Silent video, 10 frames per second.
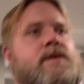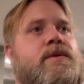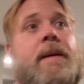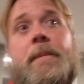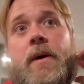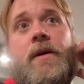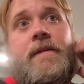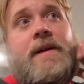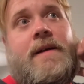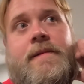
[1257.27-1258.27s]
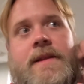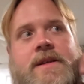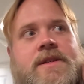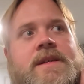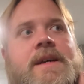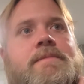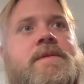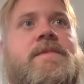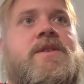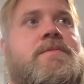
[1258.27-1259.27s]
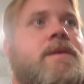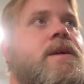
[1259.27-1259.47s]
great part of having this type of display